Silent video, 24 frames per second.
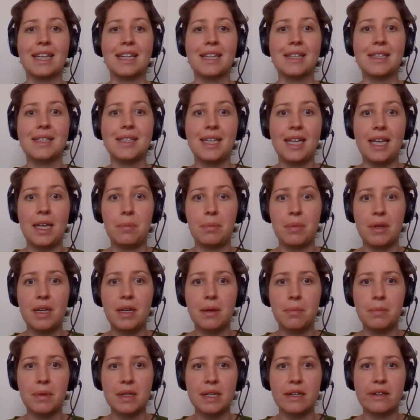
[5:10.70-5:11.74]
Tip
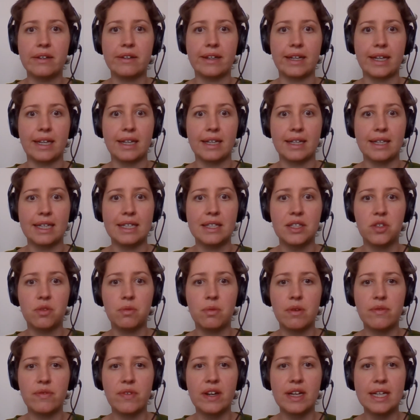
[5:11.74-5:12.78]
number 9 is to
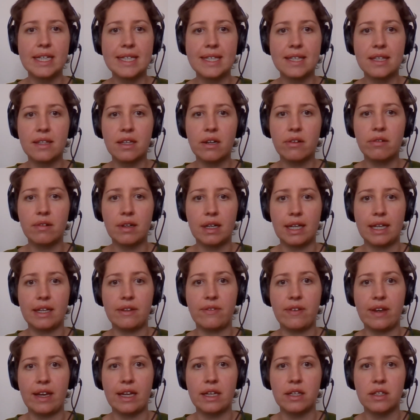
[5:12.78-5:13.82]
revise thoroughly
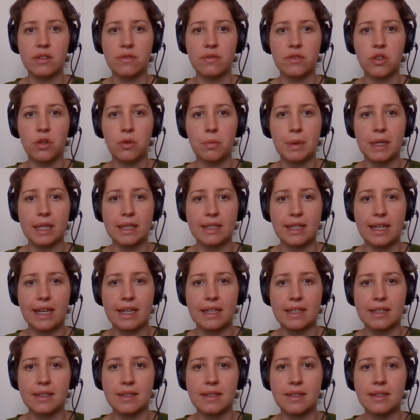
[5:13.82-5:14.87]
for end of topic
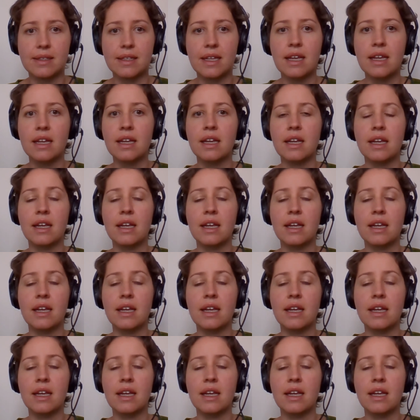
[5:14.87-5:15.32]
tests.